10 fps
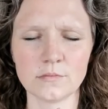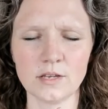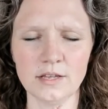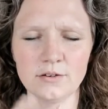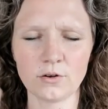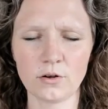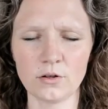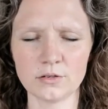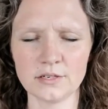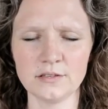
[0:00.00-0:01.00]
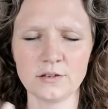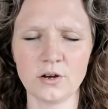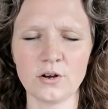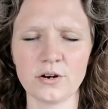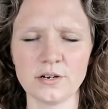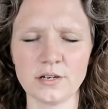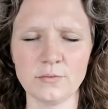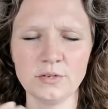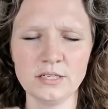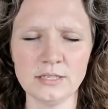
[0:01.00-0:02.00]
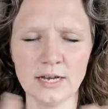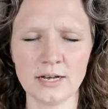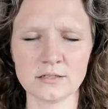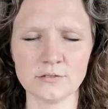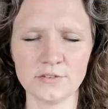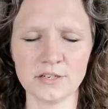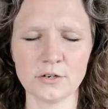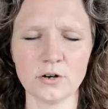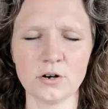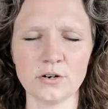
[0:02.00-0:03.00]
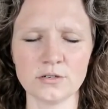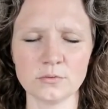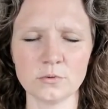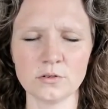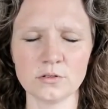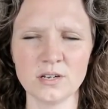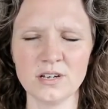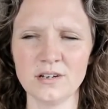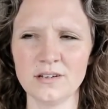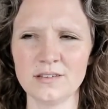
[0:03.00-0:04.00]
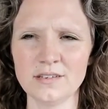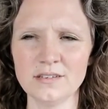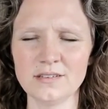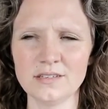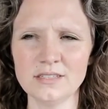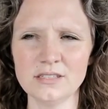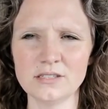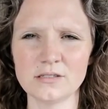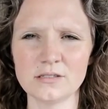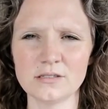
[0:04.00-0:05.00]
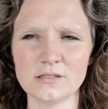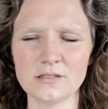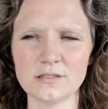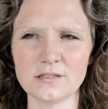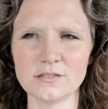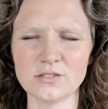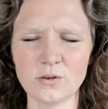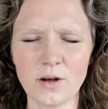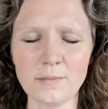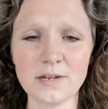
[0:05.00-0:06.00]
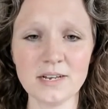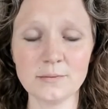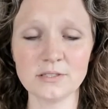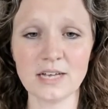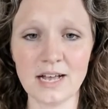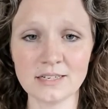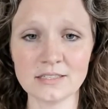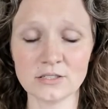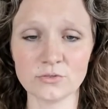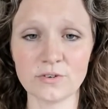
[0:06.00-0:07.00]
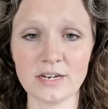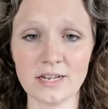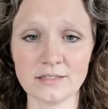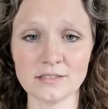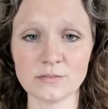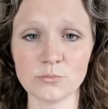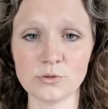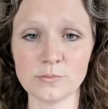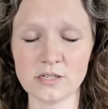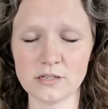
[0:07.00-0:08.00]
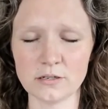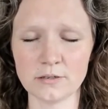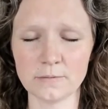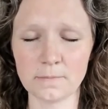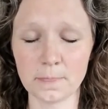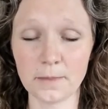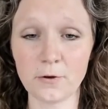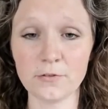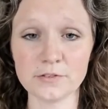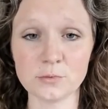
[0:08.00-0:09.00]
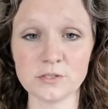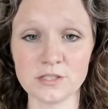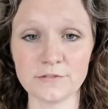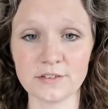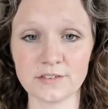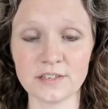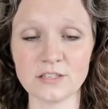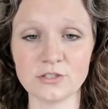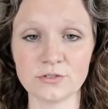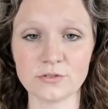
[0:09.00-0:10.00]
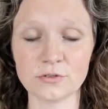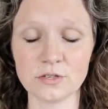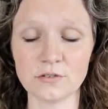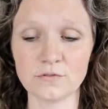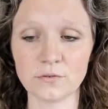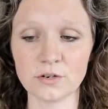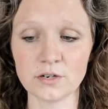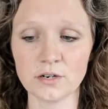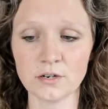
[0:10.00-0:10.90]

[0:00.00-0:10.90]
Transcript: And they're all in the heart, and we need to activate your heart as well. This is, so I'm not able to access right at this moment all the specific things you're looking for.